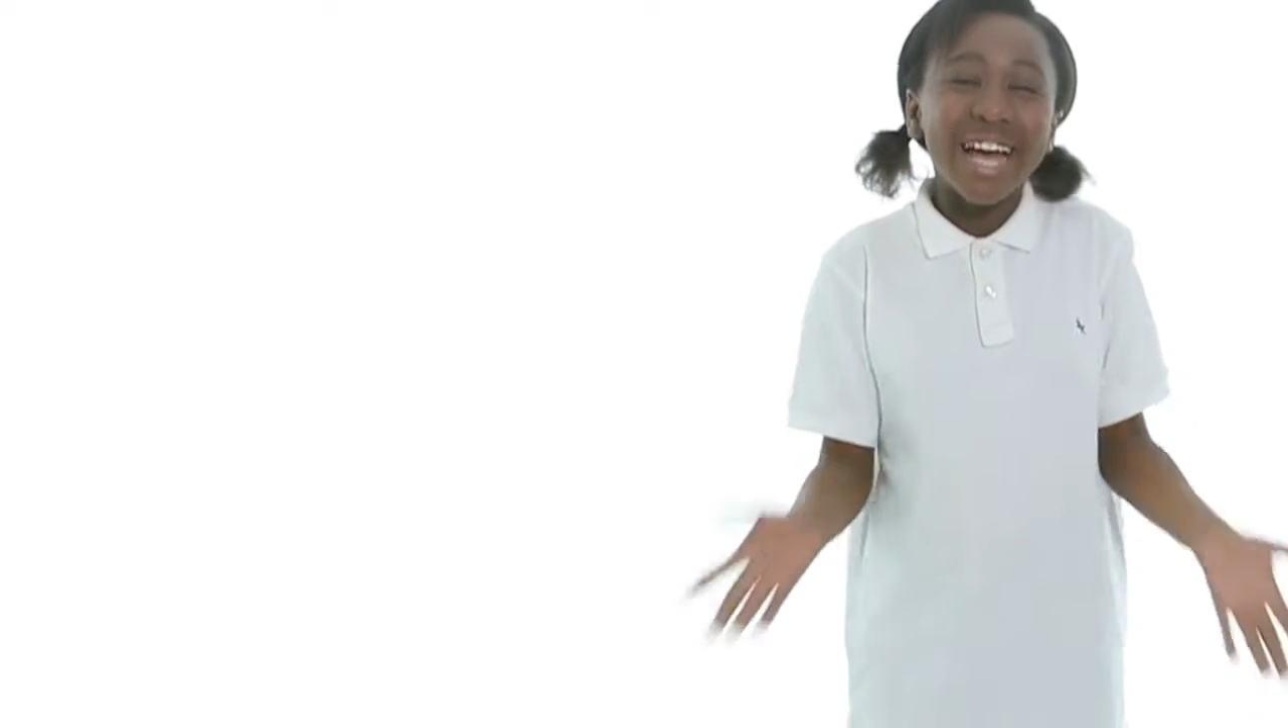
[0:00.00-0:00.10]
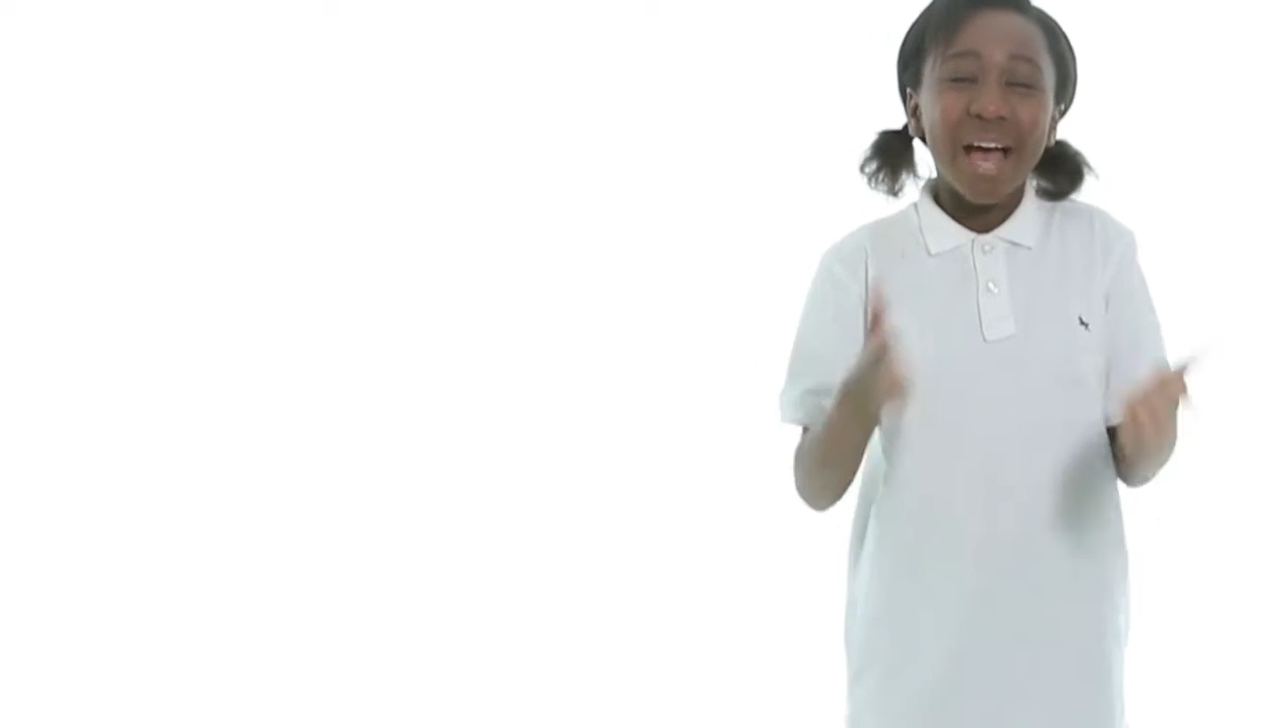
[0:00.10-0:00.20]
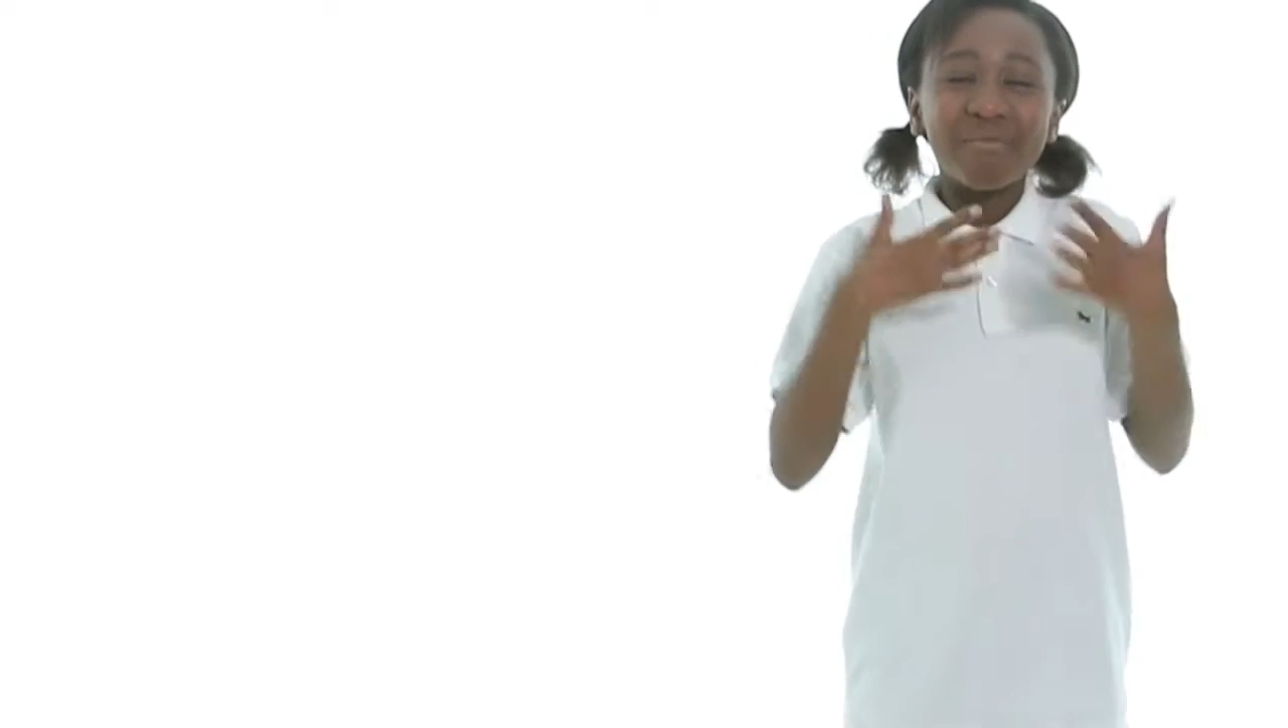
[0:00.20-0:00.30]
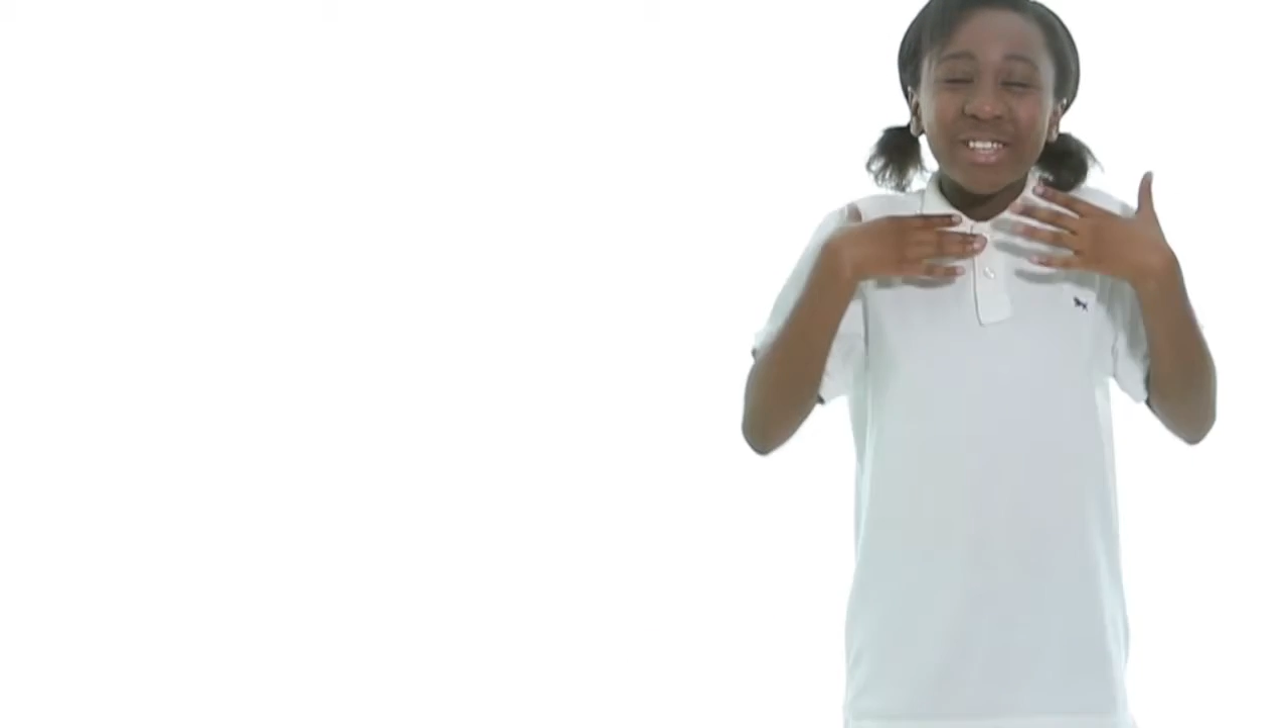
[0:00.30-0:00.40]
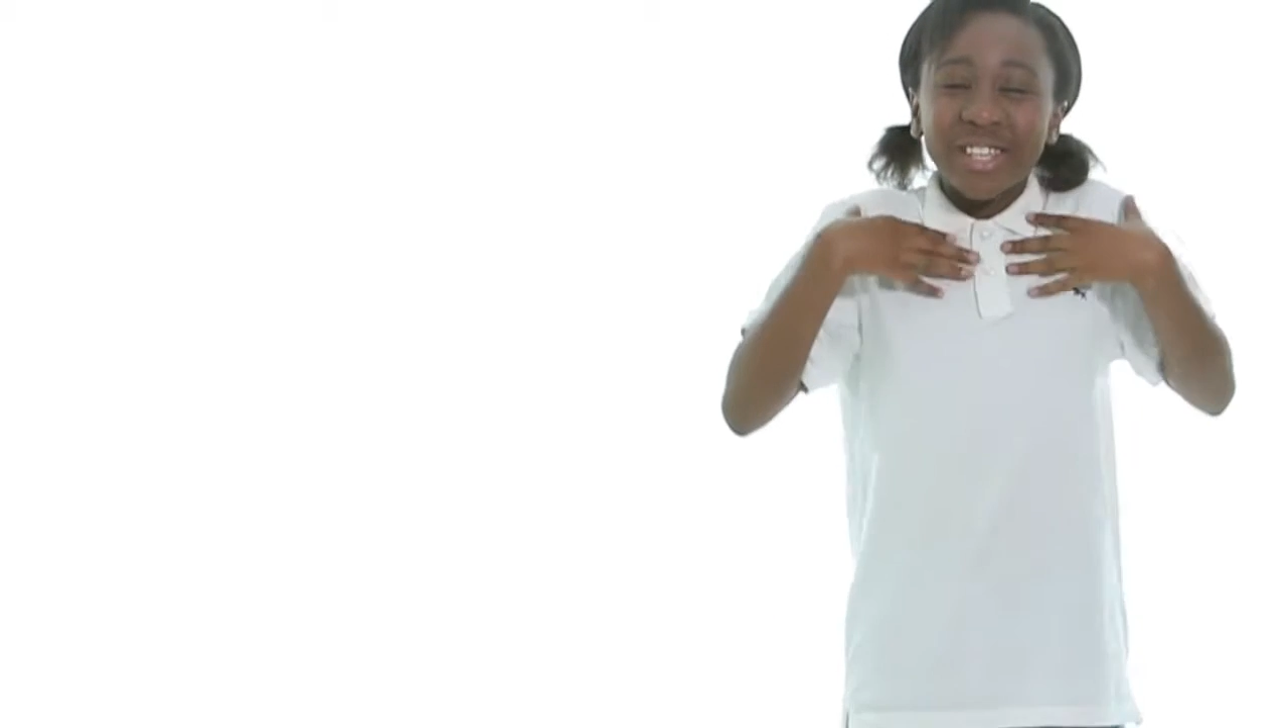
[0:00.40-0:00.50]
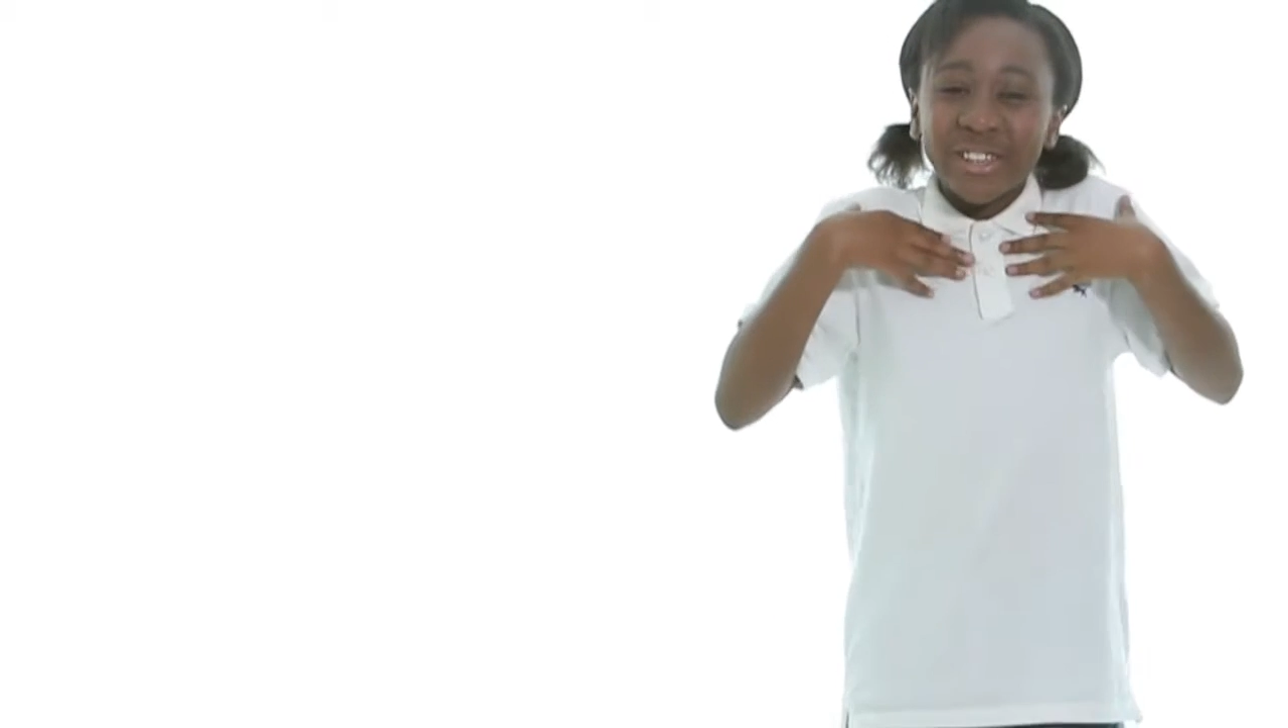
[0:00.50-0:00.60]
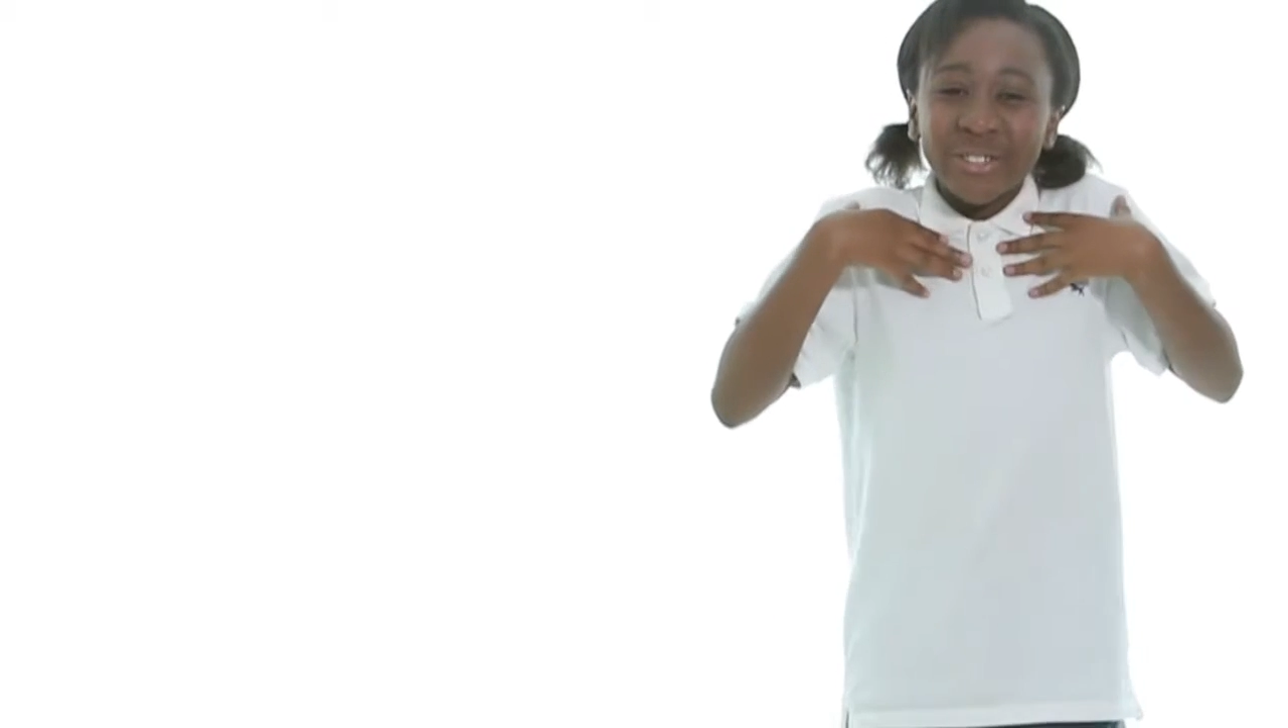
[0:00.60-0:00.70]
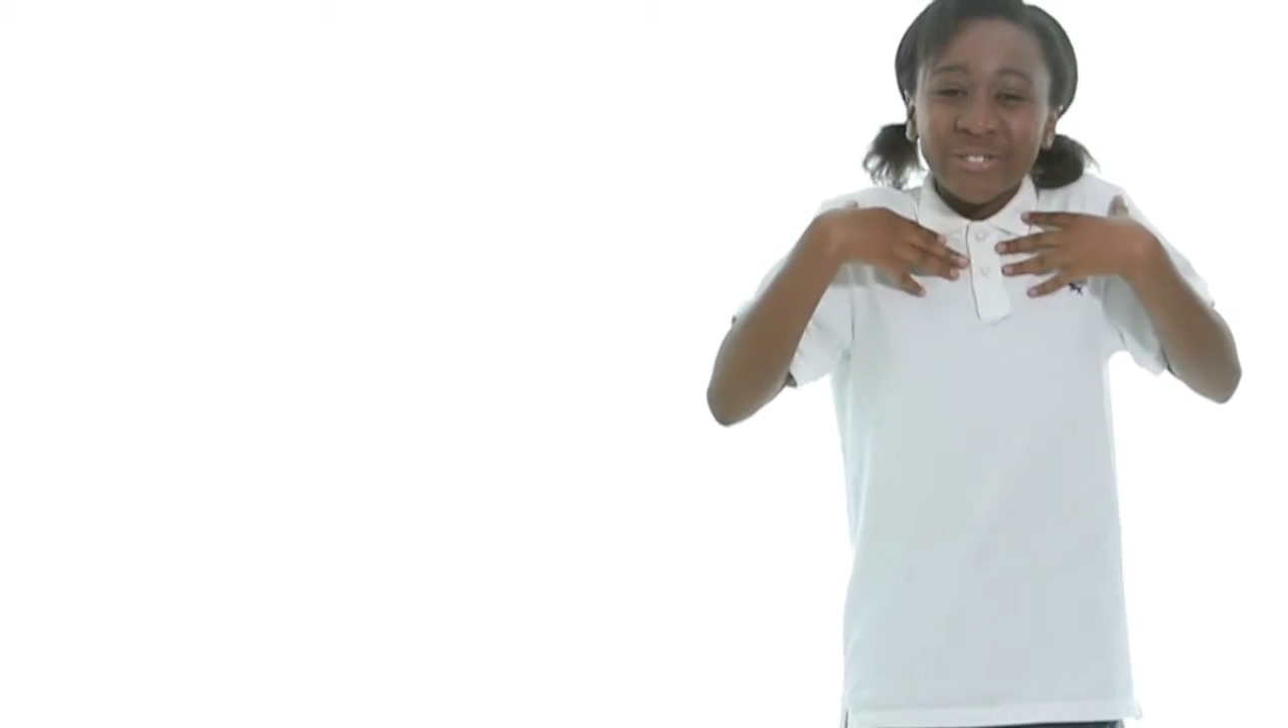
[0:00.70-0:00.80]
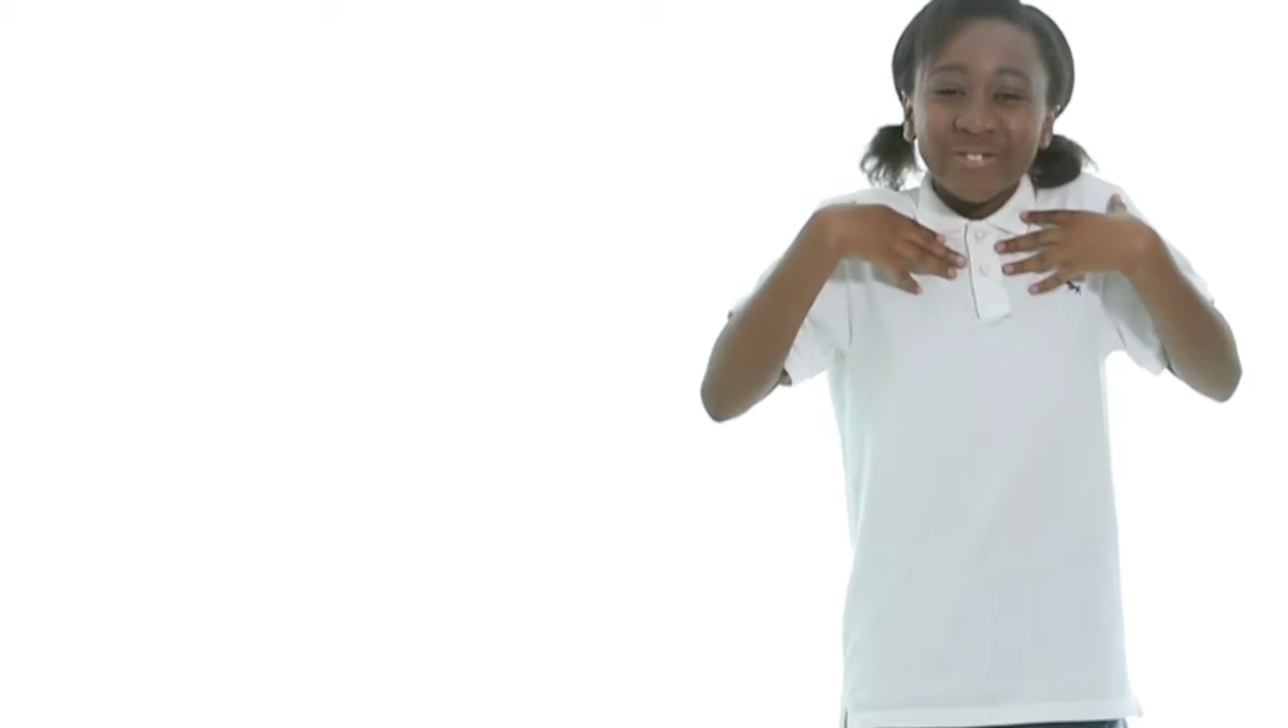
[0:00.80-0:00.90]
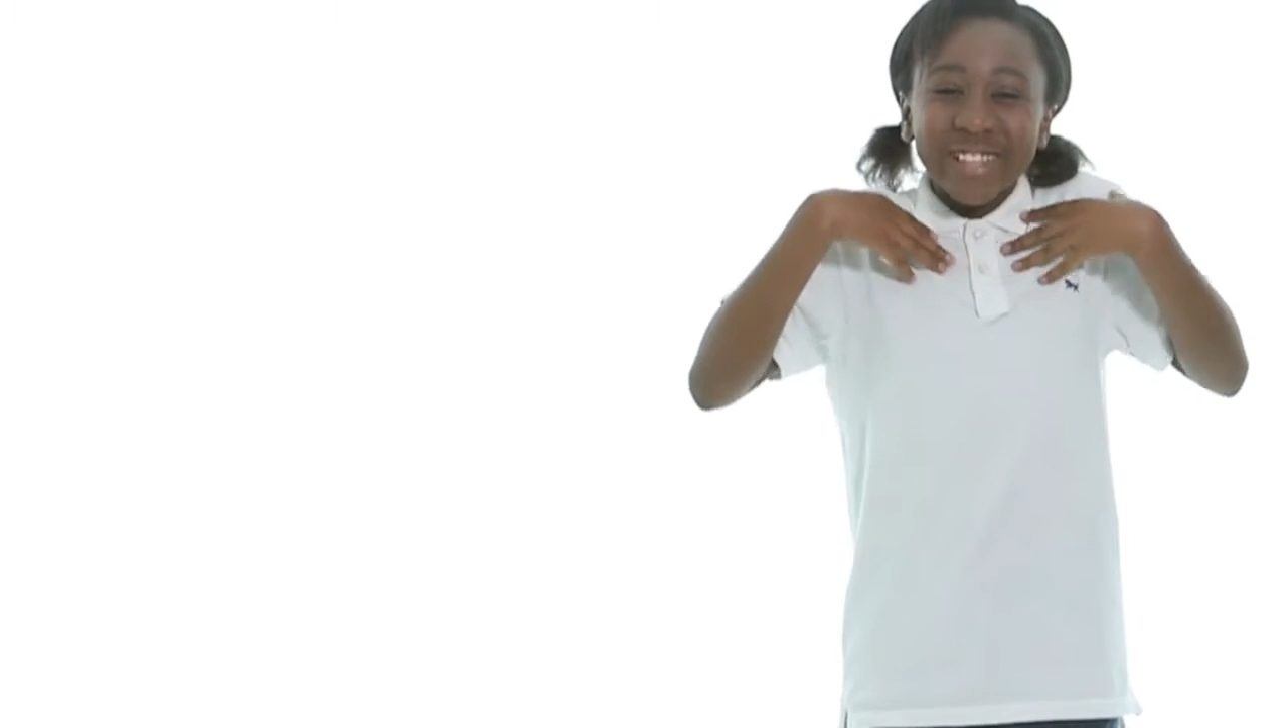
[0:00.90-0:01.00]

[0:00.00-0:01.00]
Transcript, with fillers: that I'm cute,